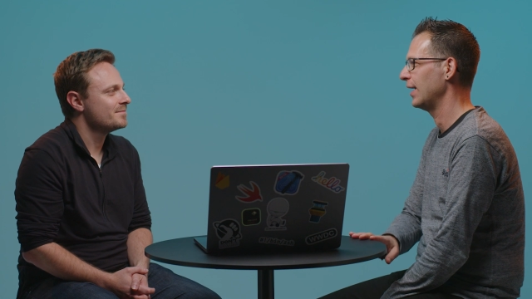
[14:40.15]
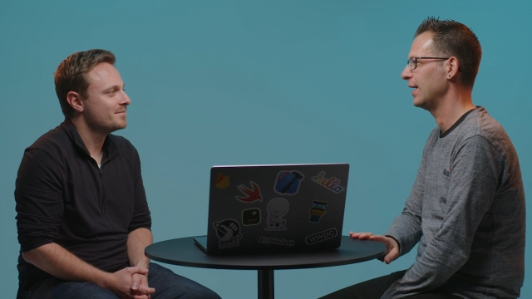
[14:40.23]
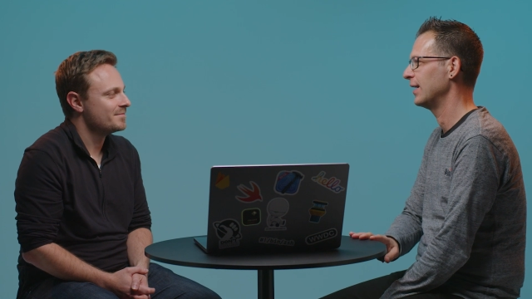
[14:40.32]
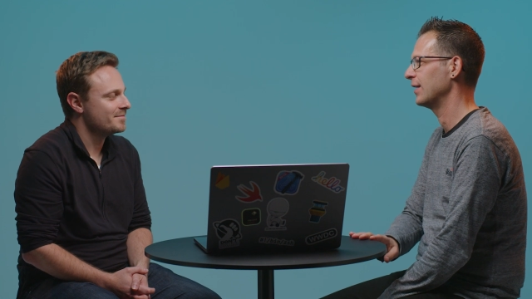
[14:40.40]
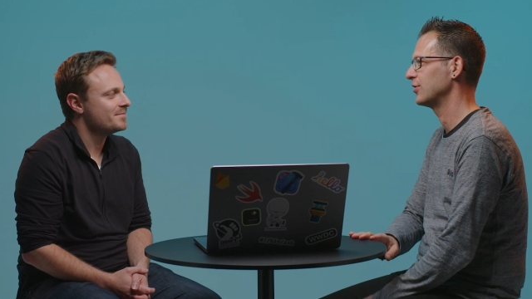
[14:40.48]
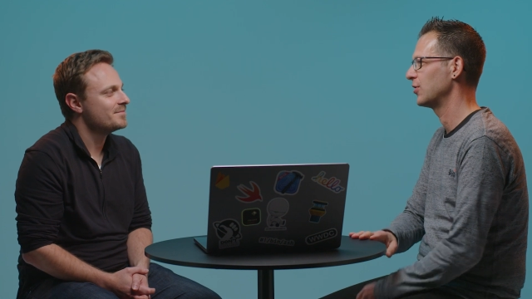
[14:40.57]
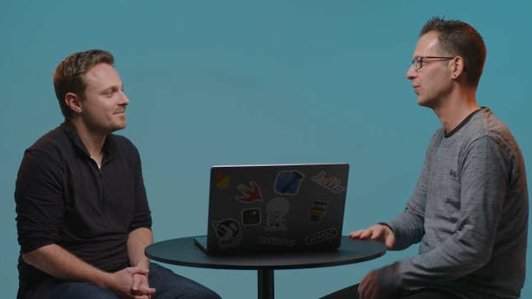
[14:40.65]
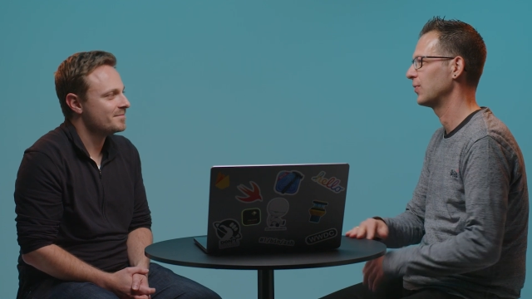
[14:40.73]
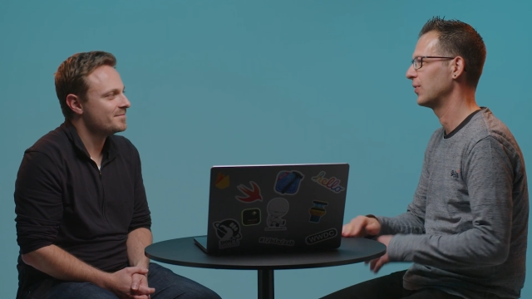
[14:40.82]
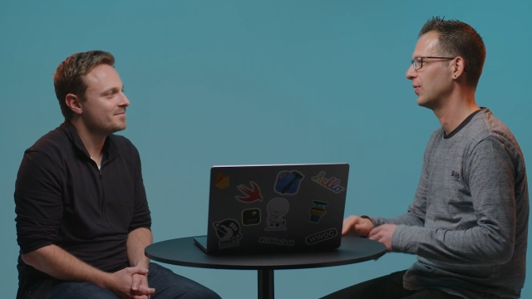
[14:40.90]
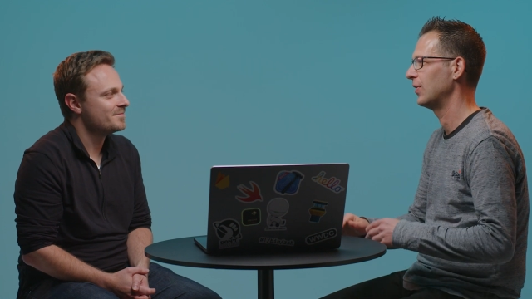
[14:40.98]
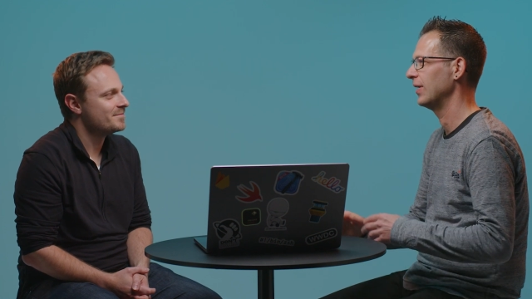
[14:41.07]
Speaker 1: and I showed
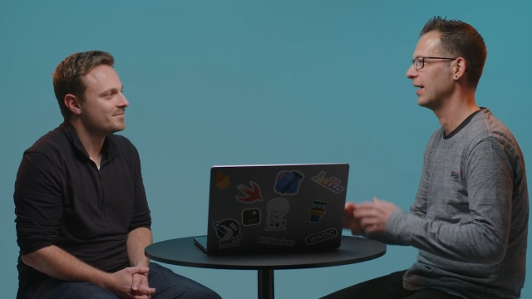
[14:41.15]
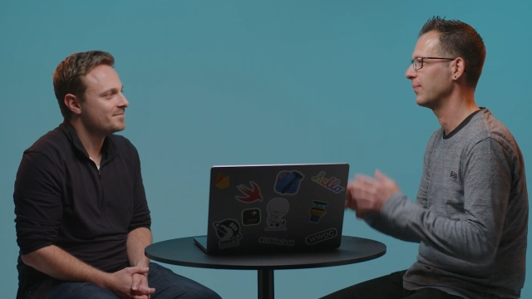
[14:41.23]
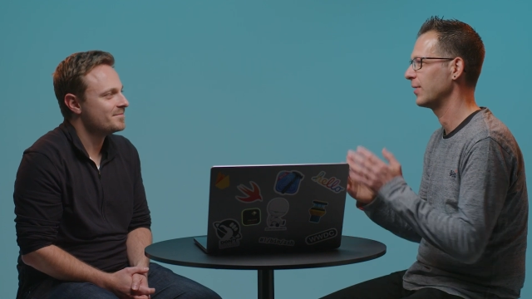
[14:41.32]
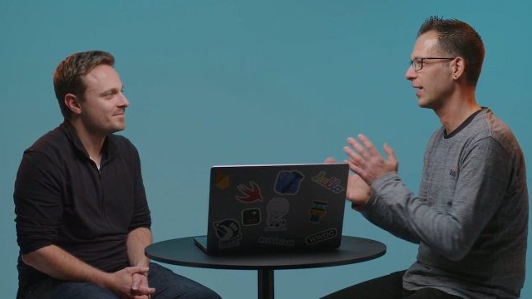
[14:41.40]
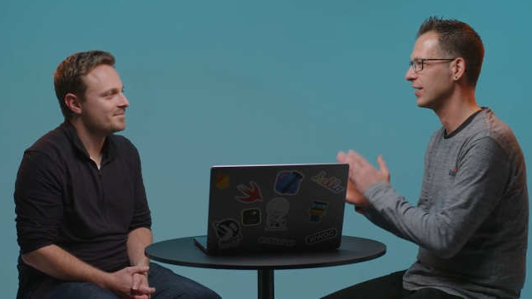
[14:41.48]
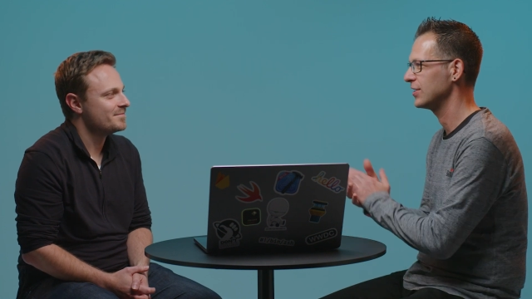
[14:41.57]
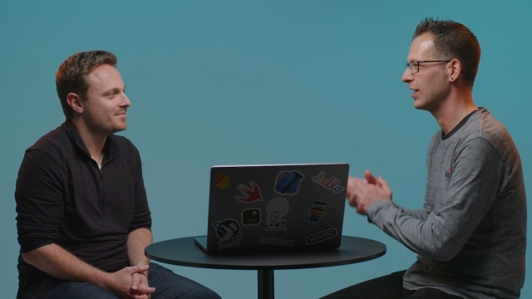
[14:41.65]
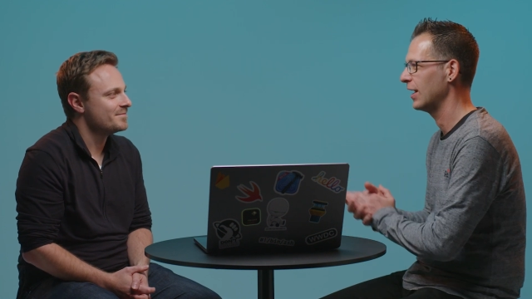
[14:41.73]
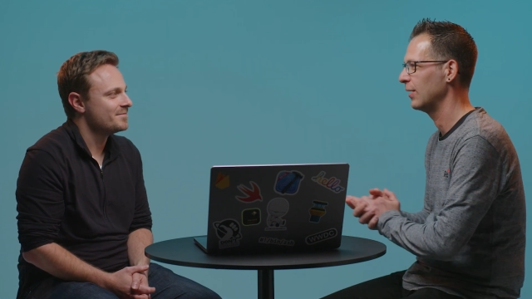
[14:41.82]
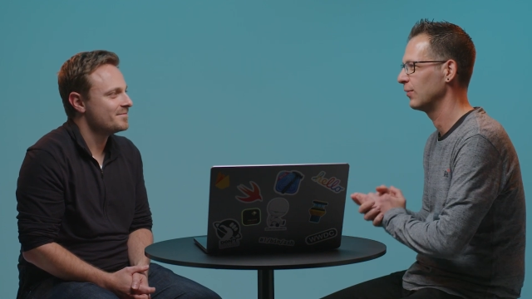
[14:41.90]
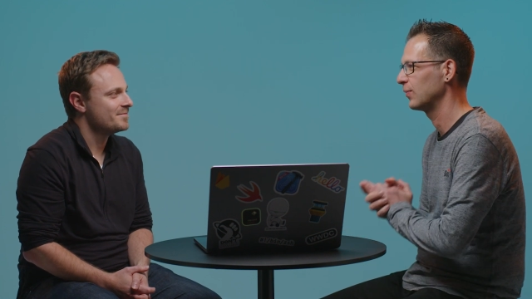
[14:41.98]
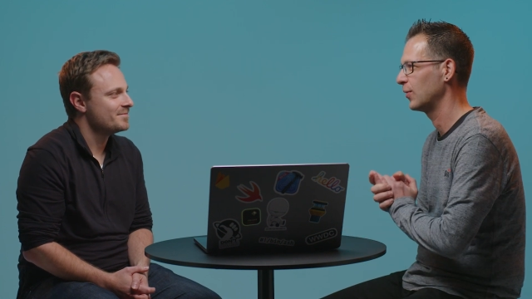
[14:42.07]
her an application
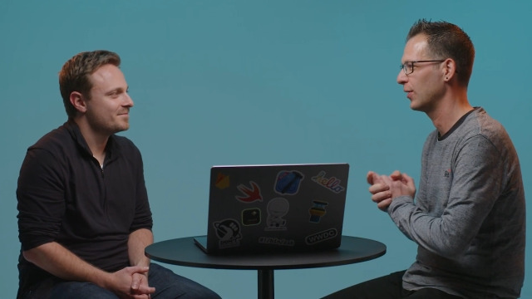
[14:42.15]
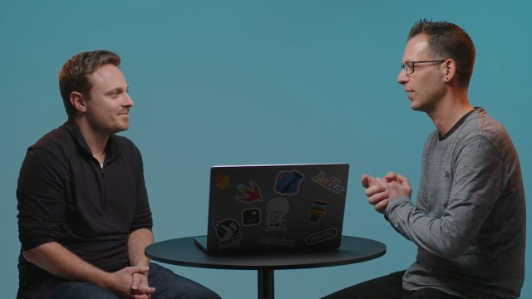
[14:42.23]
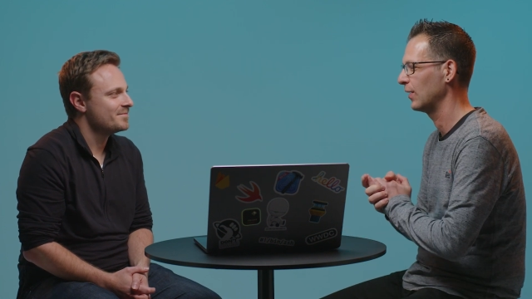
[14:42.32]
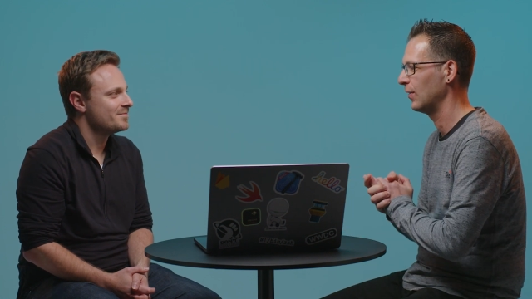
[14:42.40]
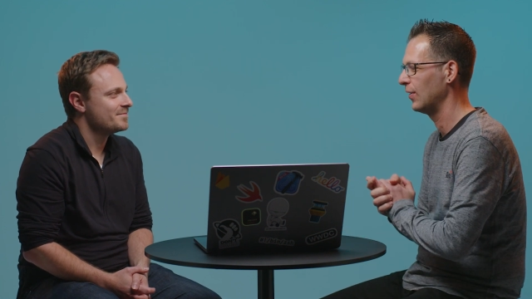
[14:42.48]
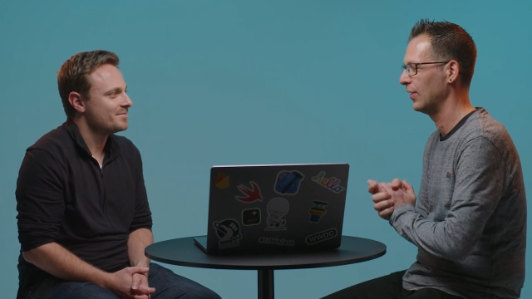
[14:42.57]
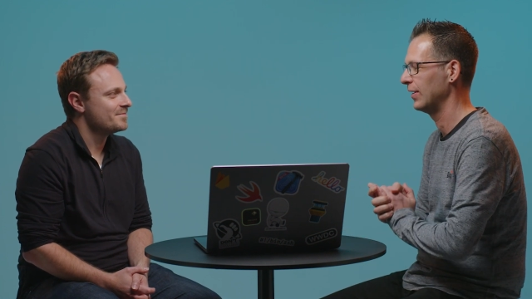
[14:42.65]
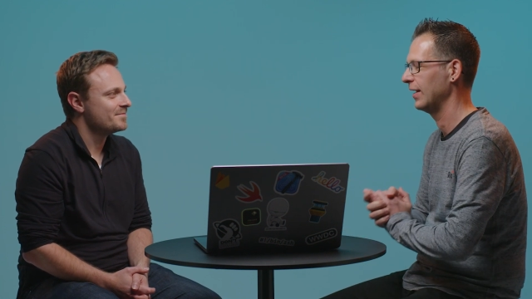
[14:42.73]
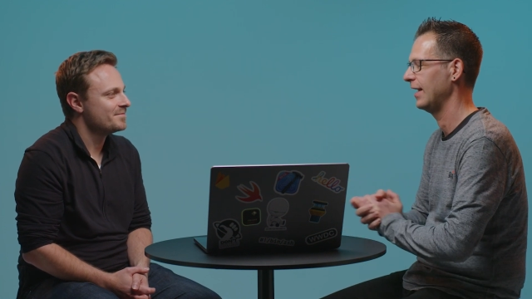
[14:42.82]
I was working on